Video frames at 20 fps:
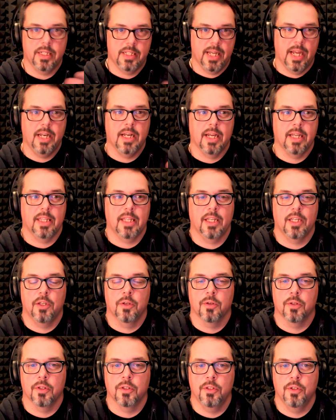And Dana, I think
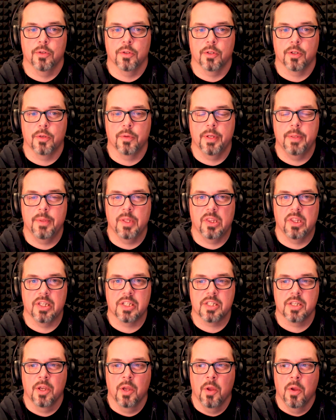you'll agree with
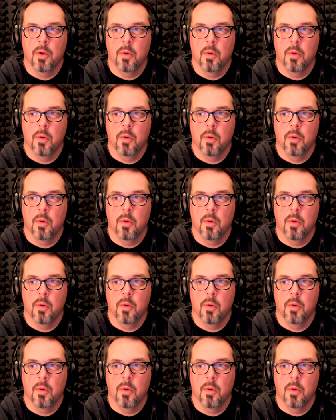this.